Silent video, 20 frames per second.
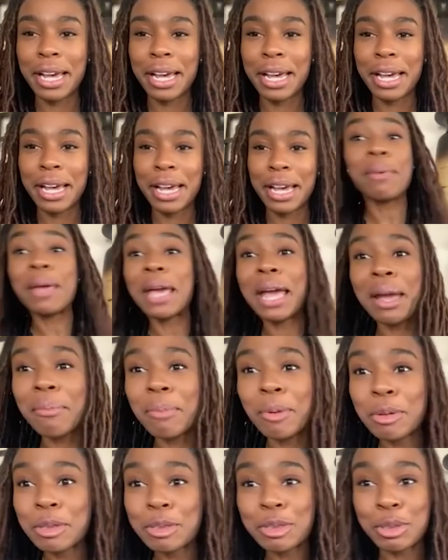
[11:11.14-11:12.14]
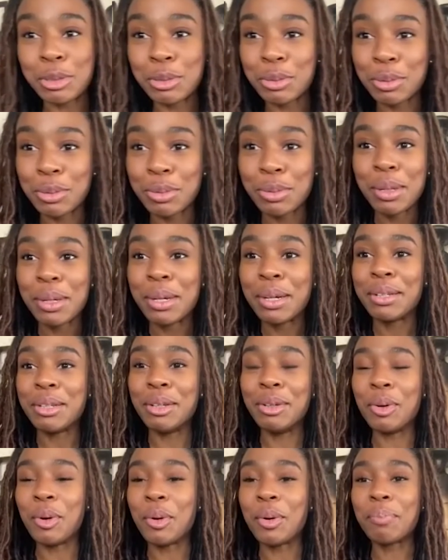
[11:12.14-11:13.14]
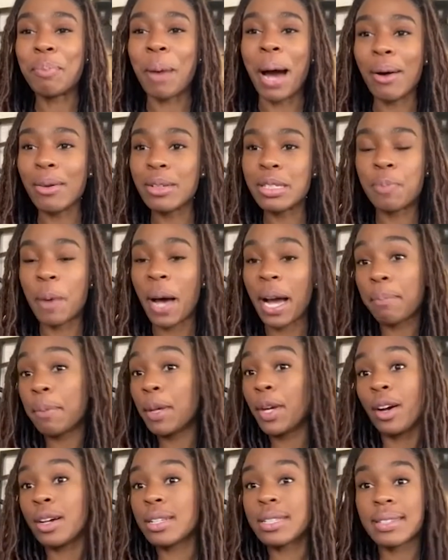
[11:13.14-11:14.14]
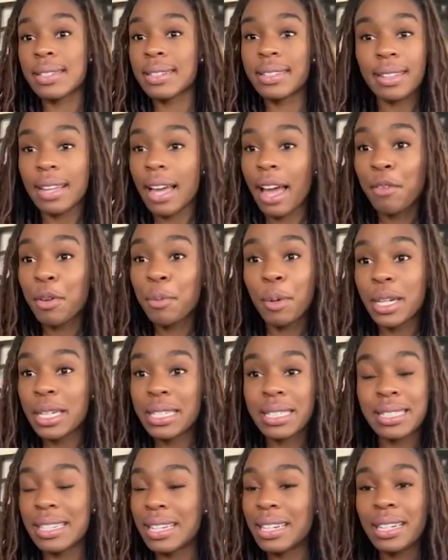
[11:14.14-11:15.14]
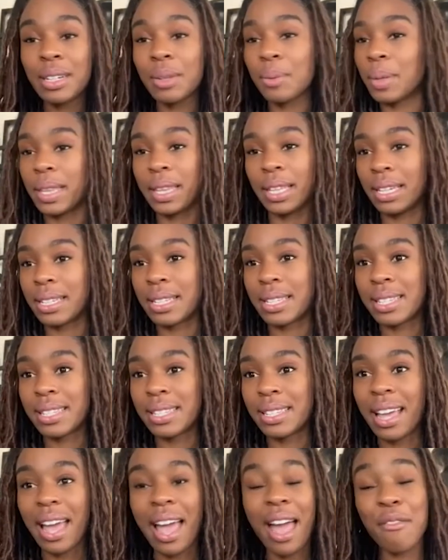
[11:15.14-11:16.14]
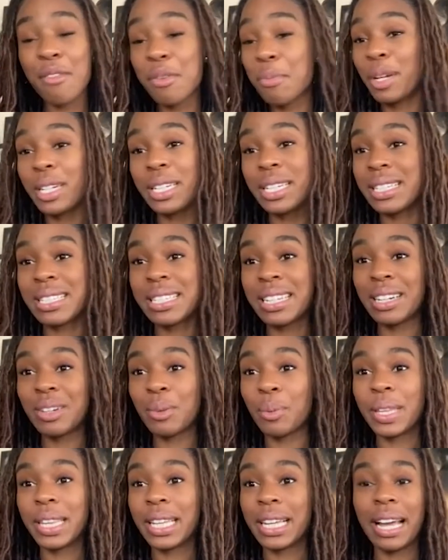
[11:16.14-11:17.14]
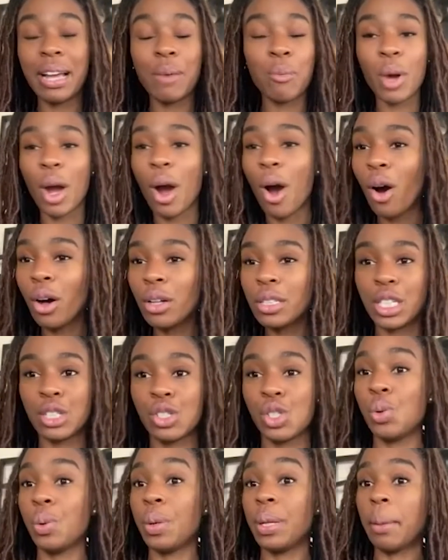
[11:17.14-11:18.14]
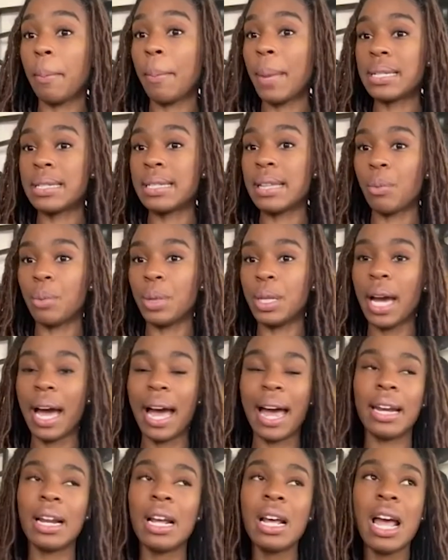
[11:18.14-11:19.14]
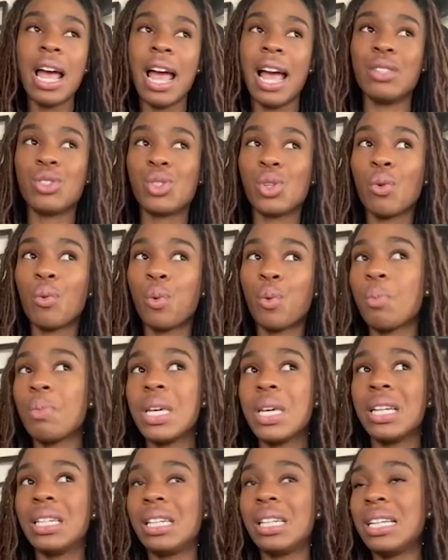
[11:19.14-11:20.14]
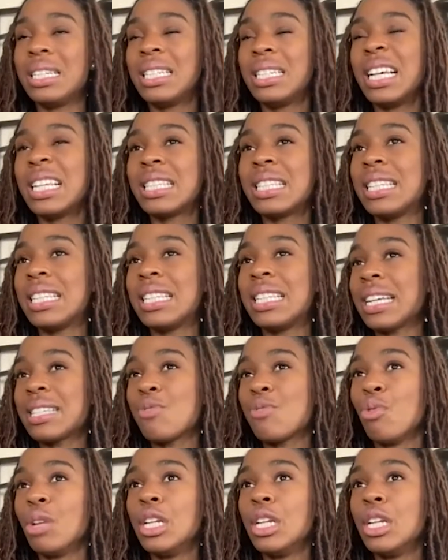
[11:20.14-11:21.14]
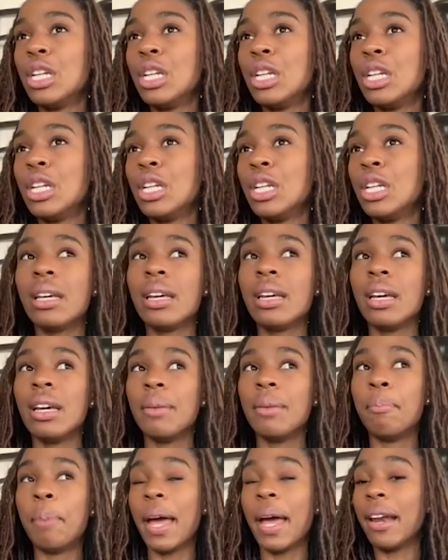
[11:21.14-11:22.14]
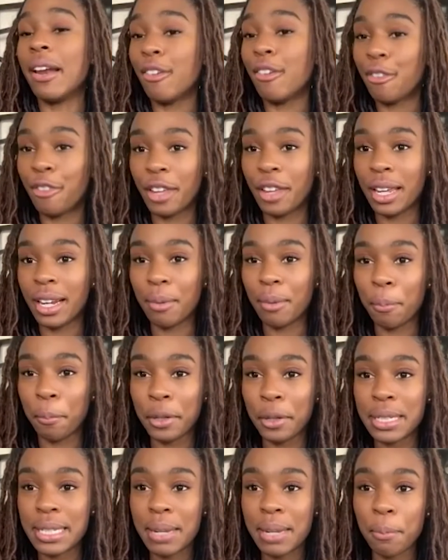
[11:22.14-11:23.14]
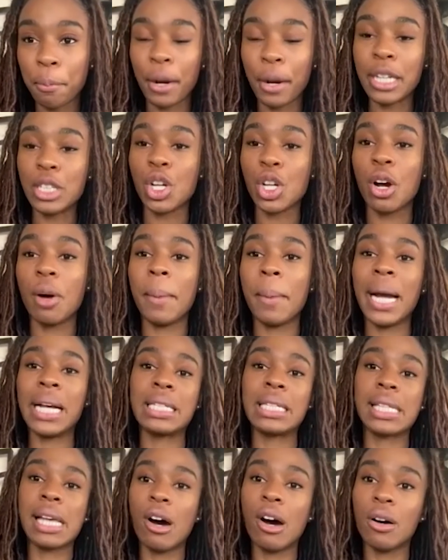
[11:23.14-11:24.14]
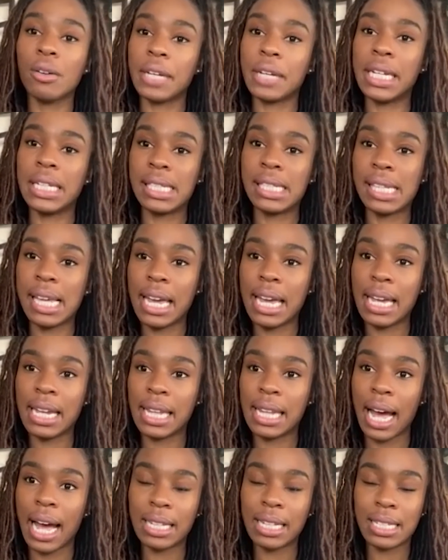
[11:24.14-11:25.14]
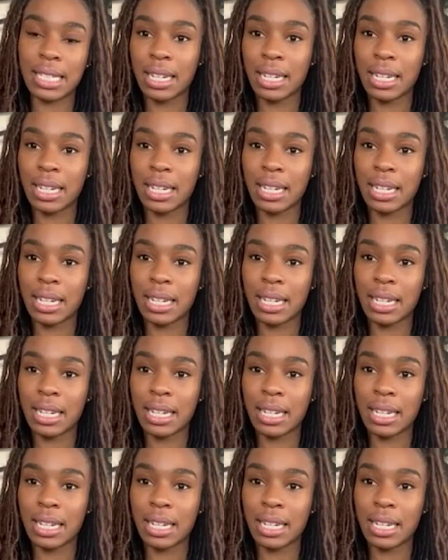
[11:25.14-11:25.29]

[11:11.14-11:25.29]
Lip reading: will I be able to, you know, bounce back, because everybody's dealing with this. Everybody's dealing with it, and we're all just doing the best that we can. And so for me, it doesn't really do any benefit putting pressure on myself and saying that,